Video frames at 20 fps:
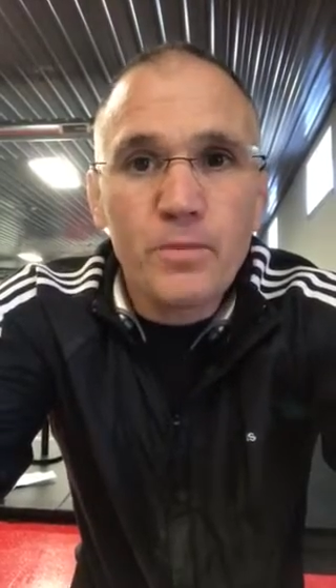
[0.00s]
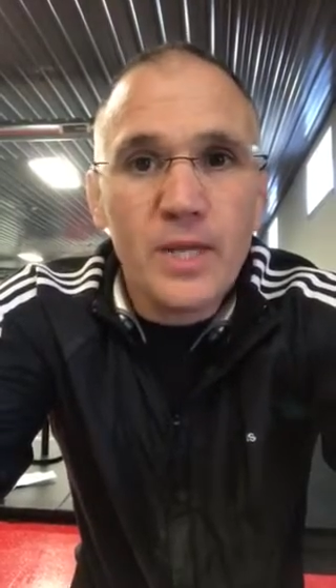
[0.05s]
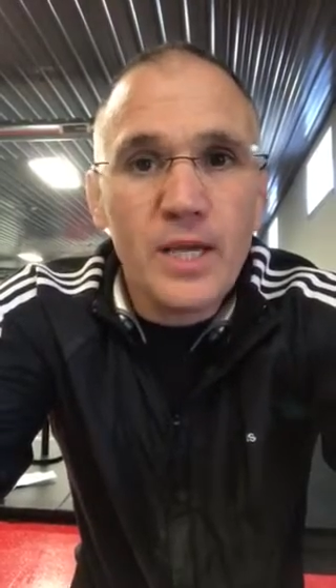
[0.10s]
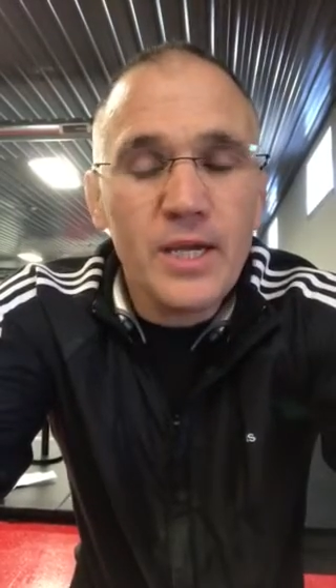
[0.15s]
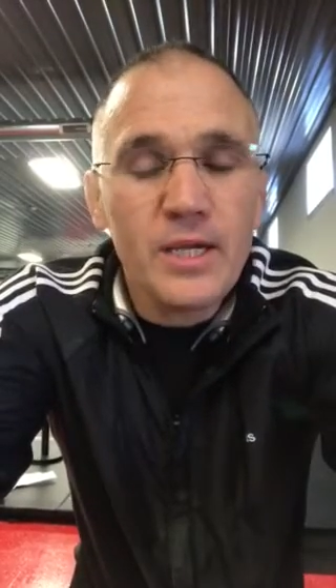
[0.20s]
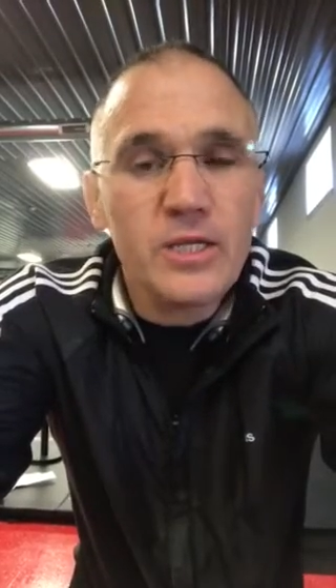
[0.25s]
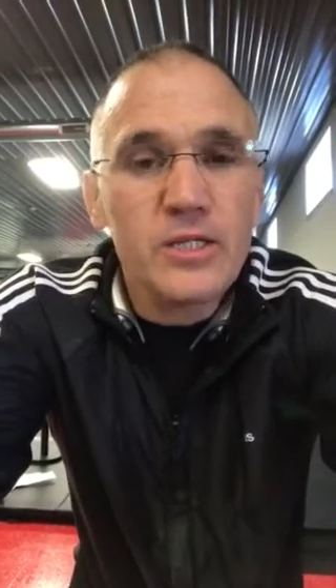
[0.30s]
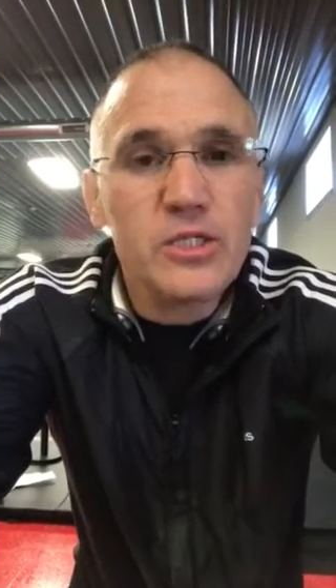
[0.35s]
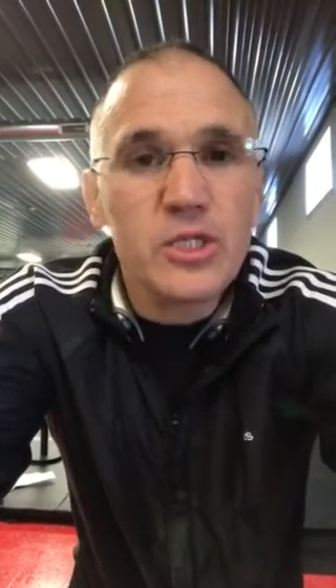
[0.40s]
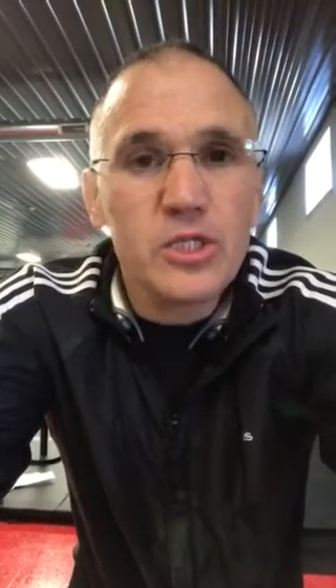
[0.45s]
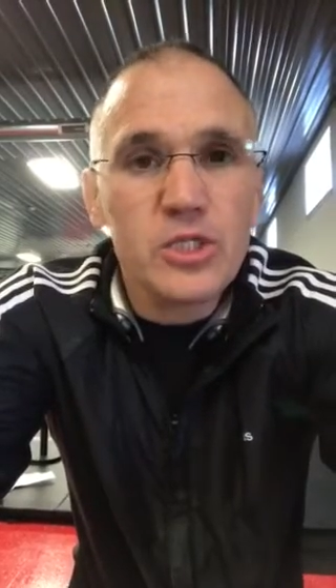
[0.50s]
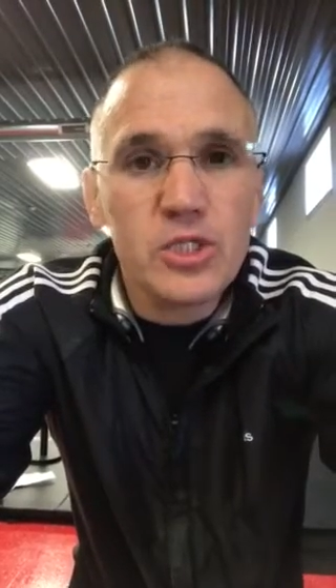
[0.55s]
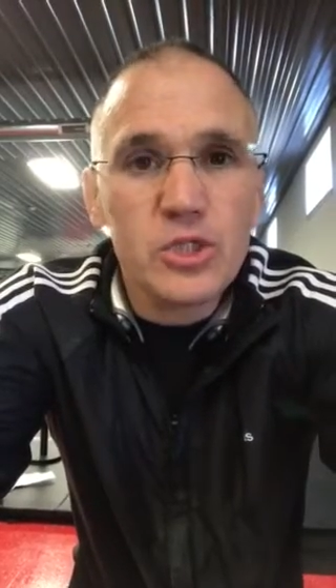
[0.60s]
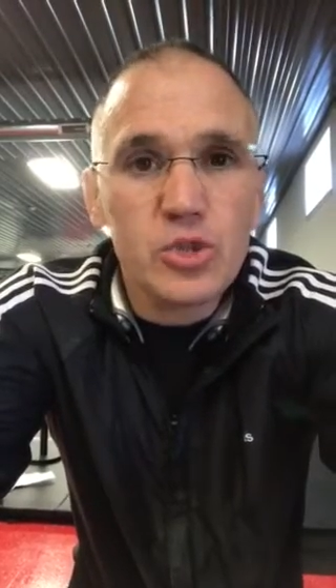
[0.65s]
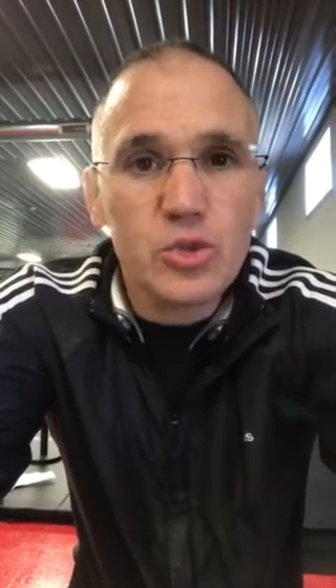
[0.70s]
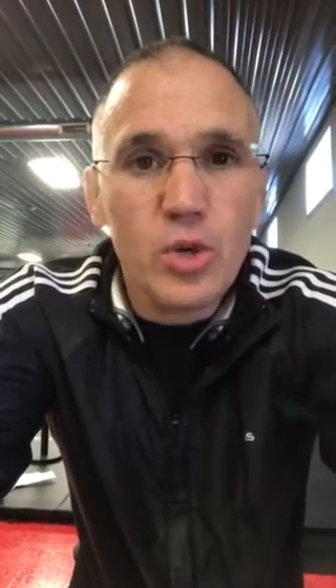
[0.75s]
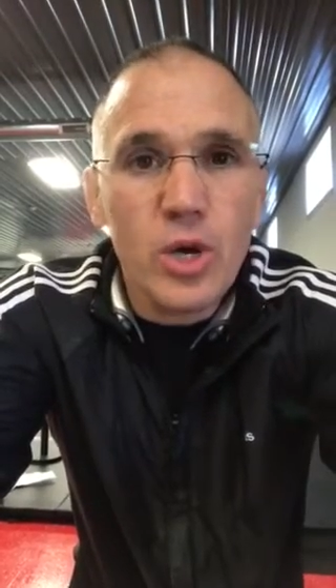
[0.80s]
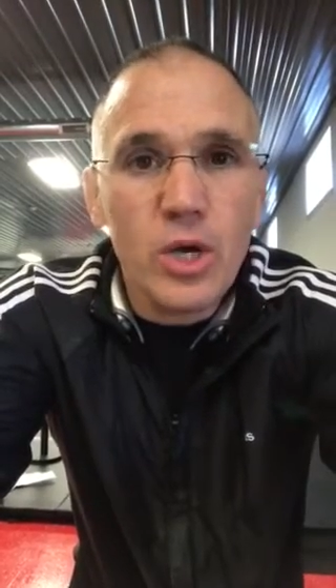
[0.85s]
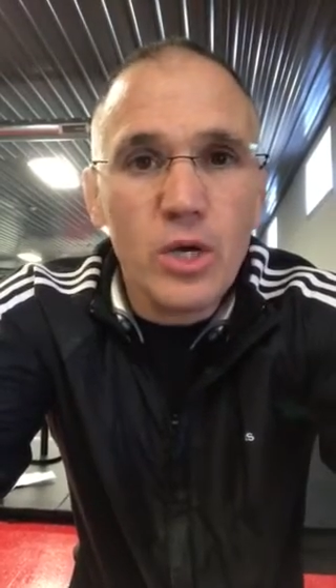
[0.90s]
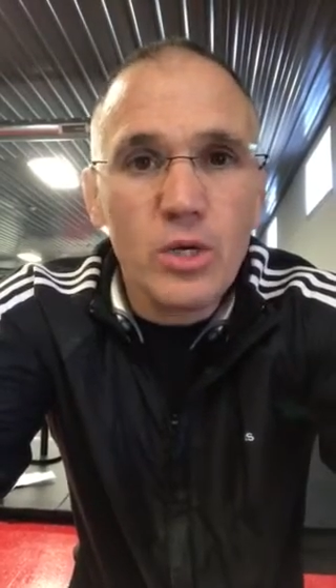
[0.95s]
it is a
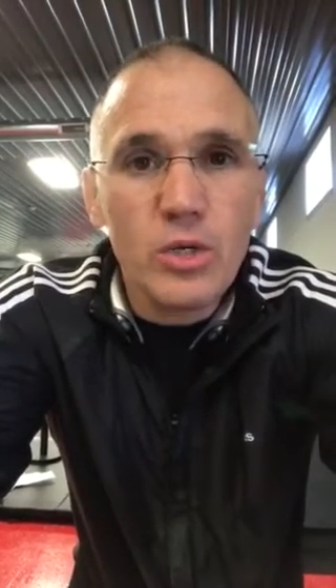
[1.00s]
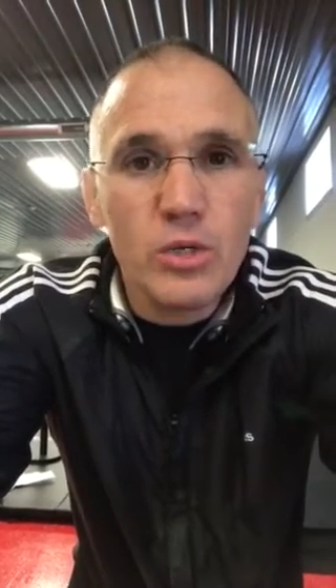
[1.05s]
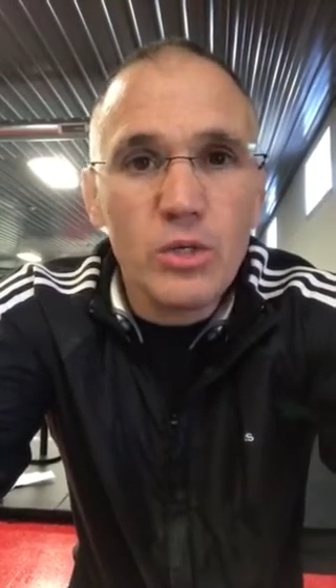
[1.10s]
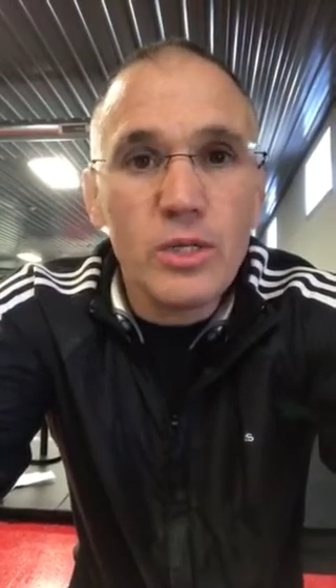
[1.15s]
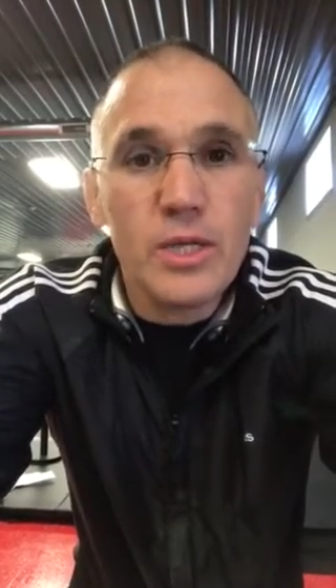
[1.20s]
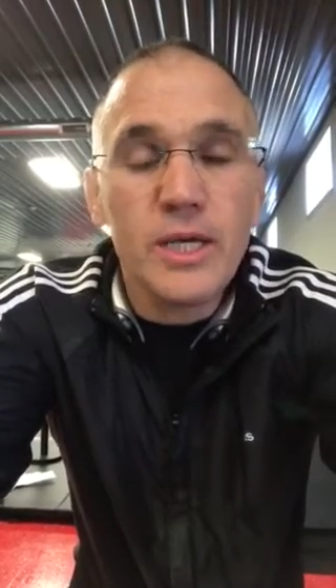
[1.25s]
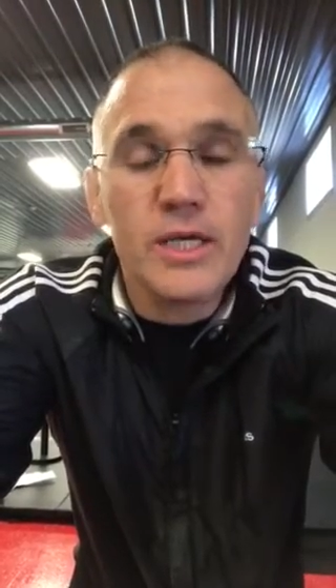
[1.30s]
struggle,